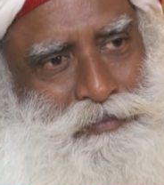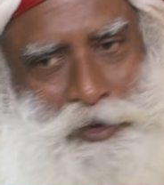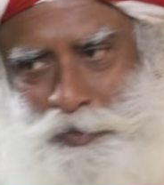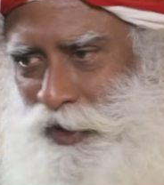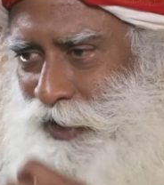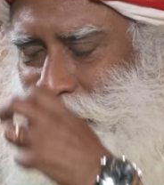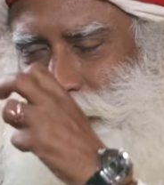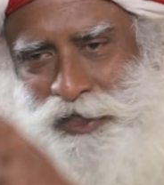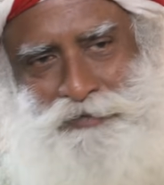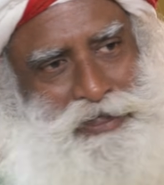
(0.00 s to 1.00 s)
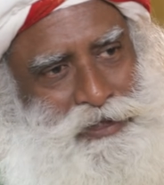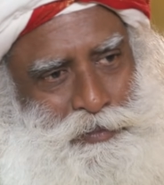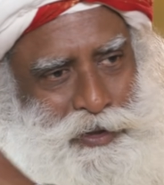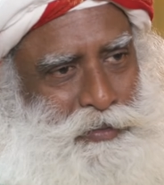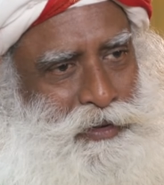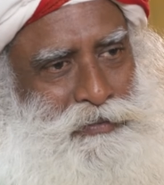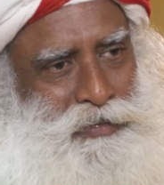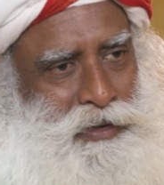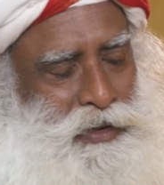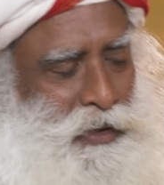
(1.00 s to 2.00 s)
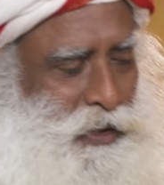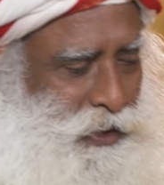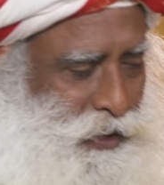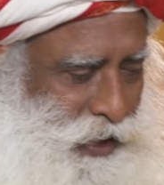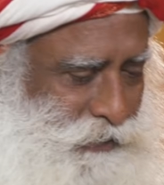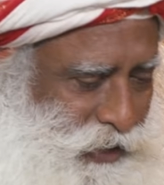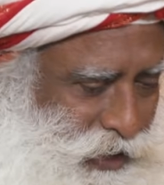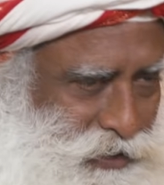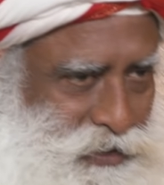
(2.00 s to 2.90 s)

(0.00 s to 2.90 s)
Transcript: people are struggling with some problem, I will ask